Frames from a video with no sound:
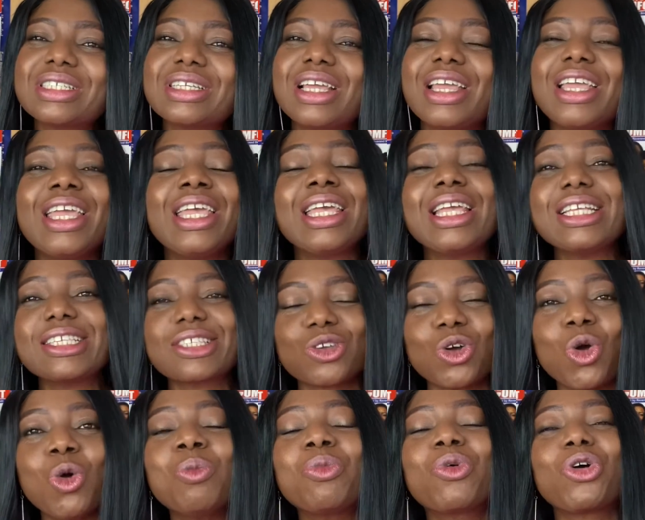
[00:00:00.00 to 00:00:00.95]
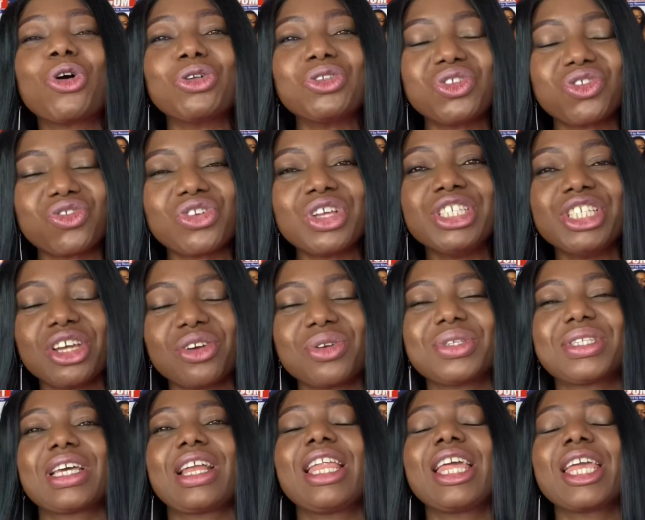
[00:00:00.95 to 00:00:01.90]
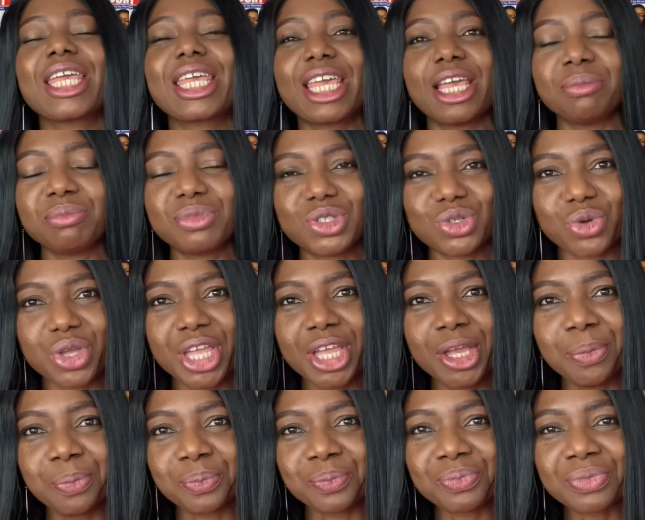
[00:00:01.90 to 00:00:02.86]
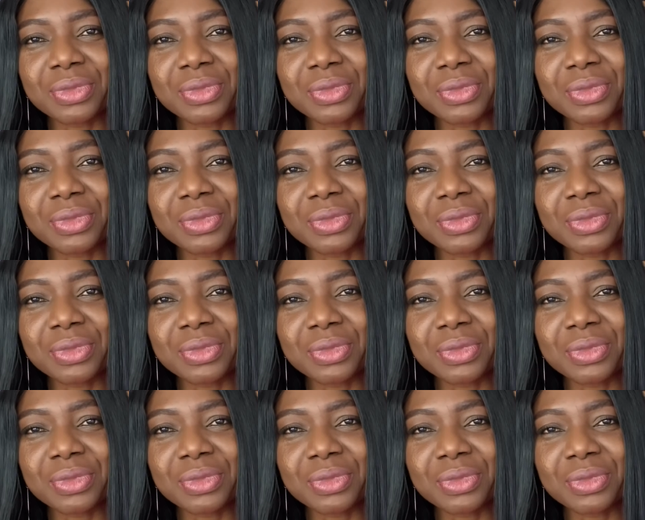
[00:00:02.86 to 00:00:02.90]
in his home country, Jerusalem, came to him.